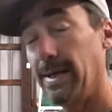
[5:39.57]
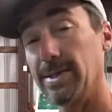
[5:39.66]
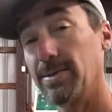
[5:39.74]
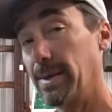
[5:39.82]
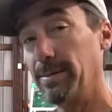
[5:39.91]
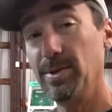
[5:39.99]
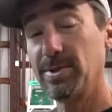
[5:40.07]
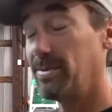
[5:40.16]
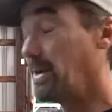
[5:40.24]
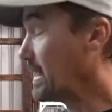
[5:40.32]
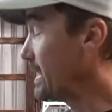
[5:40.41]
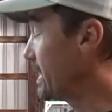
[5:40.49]
that's what I'm using
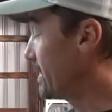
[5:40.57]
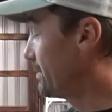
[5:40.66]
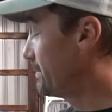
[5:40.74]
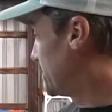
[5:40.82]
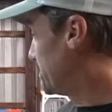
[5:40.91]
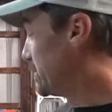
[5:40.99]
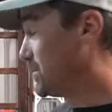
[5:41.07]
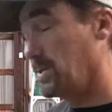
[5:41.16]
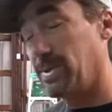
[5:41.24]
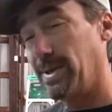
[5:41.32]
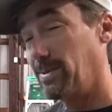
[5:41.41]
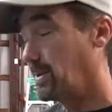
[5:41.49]
right now. The
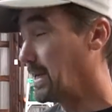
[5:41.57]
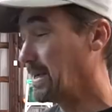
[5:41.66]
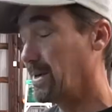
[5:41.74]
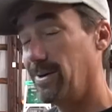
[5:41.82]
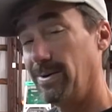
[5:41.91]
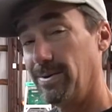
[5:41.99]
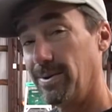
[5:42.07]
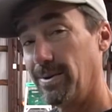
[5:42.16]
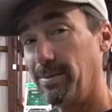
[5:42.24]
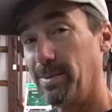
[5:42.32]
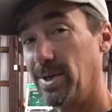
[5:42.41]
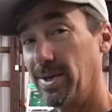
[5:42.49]
boots, they were like
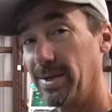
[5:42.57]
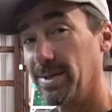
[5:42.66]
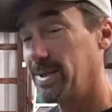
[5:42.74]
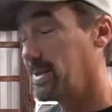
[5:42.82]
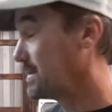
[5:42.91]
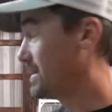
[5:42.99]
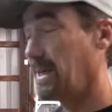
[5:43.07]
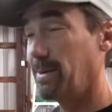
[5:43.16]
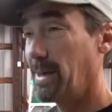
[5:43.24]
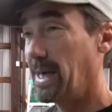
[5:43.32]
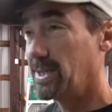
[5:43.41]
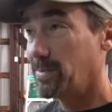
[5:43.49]
130 bucks.
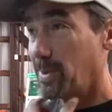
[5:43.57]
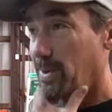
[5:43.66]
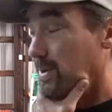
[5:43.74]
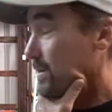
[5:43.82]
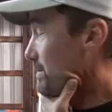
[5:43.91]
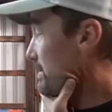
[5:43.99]
Had Bass Pro.